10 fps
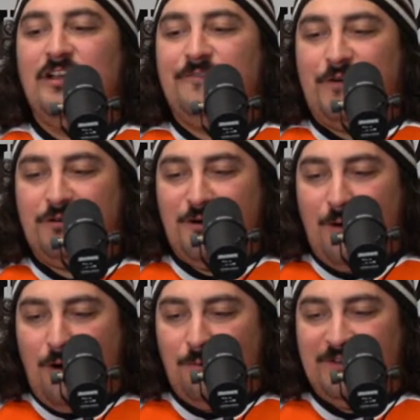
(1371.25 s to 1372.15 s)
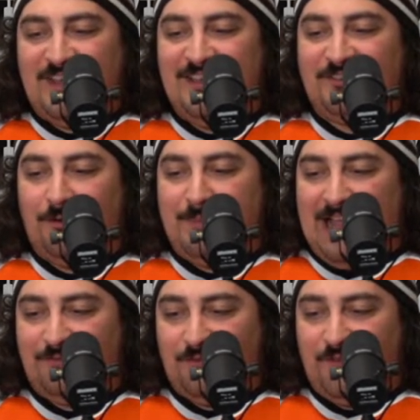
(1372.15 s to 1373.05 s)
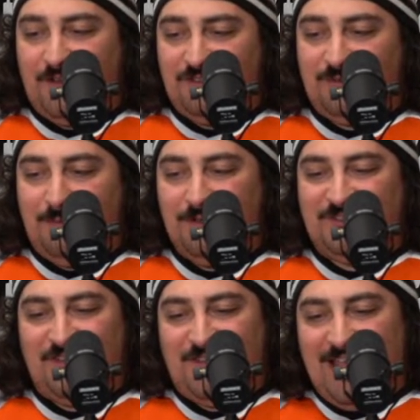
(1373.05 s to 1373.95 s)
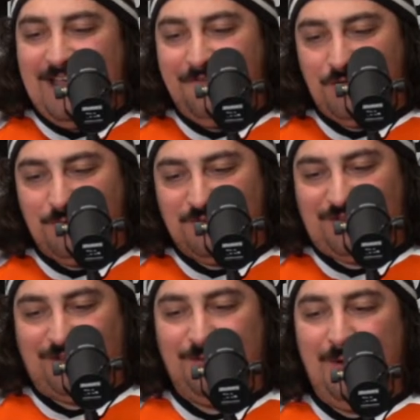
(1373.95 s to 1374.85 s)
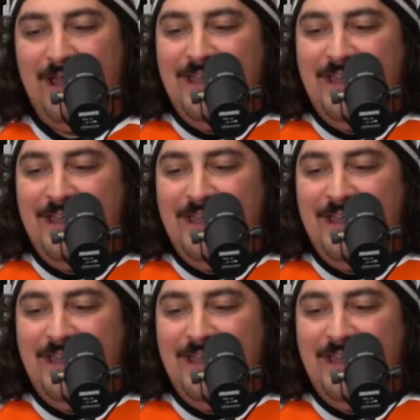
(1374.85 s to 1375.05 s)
FOCO always has our back for Philly sports, and they have yours too.